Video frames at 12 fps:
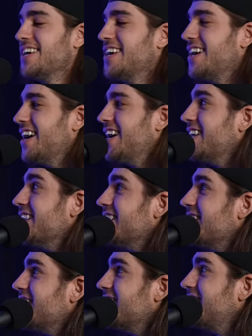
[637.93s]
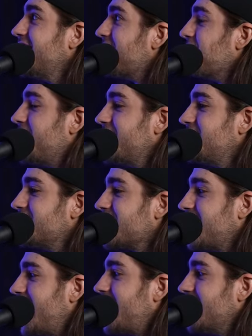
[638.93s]
Mm-hmm. and yeah,
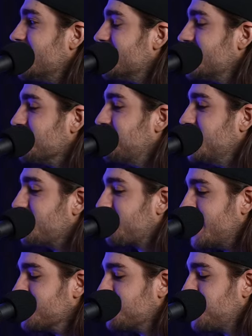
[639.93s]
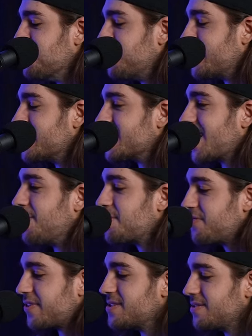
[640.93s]
managing that and still being friends with people and it's like I
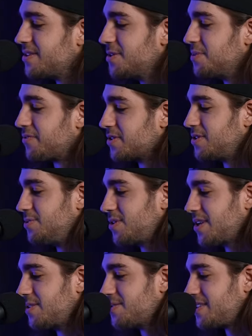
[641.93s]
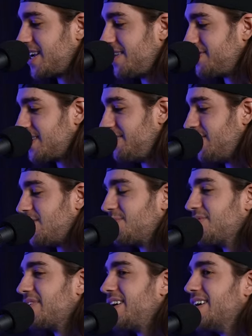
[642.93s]
want to be friends with you, but if we're too close, then I have to give you the
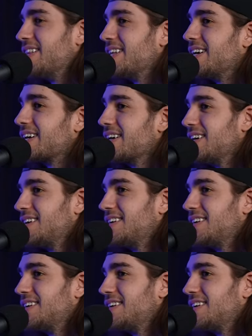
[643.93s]
homie rate and like,